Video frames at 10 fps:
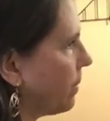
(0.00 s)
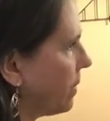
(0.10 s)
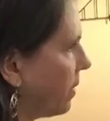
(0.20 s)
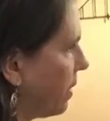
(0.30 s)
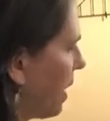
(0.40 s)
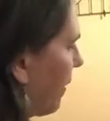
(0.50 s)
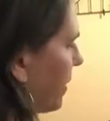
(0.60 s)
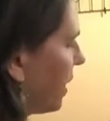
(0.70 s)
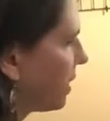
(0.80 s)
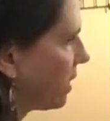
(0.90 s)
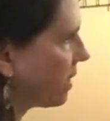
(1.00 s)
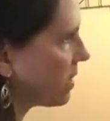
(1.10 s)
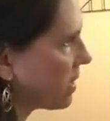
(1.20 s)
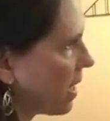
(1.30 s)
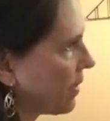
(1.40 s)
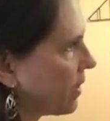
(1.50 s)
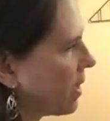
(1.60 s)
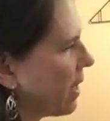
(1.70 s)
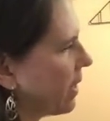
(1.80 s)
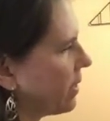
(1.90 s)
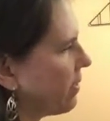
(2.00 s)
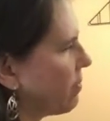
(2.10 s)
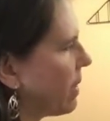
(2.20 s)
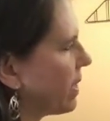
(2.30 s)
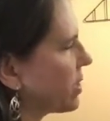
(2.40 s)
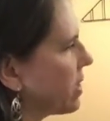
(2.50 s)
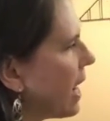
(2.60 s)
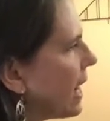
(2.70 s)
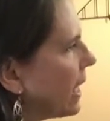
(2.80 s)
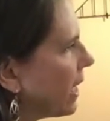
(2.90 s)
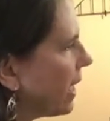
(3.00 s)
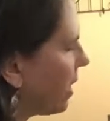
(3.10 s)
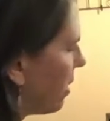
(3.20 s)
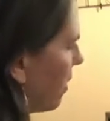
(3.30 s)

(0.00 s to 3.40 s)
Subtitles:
your left hand is at the end of measure 8 here,